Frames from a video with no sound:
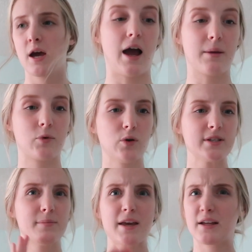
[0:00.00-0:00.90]
I'm going
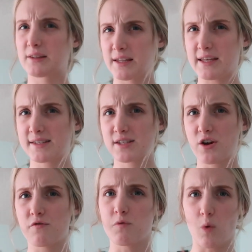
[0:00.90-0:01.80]
to make a list
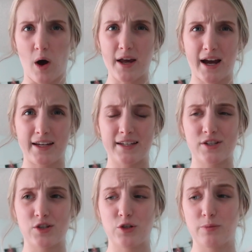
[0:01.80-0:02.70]
of what I need
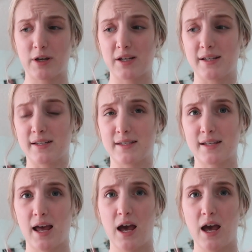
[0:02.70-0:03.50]
to do because